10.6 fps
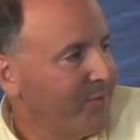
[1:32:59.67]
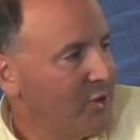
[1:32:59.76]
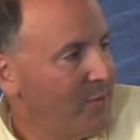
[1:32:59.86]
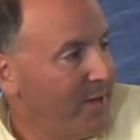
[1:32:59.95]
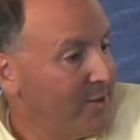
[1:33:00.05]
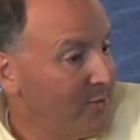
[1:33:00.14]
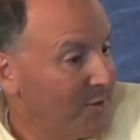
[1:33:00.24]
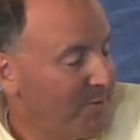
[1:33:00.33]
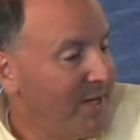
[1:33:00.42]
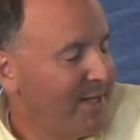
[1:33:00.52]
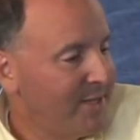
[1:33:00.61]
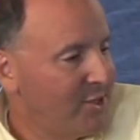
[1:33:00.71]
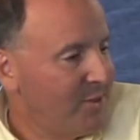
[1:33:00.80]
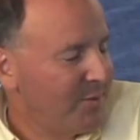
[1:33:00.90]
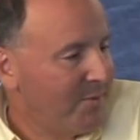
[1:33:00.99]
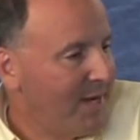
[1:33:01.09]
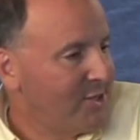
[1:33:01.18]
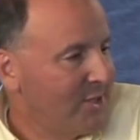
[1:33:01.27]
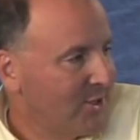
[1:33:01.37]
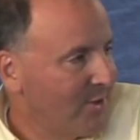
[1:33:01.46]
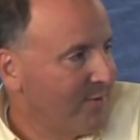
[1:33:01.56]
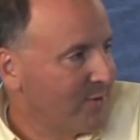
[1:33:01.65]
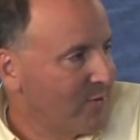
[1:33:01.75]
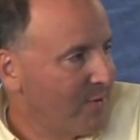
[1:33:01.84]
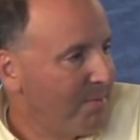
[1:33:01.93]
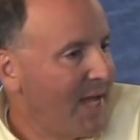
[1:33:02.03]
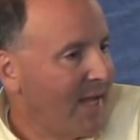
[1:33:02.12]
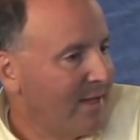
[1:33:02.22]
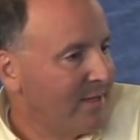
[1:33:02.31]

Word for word: She wanted to explain that she was managing servers for a bank,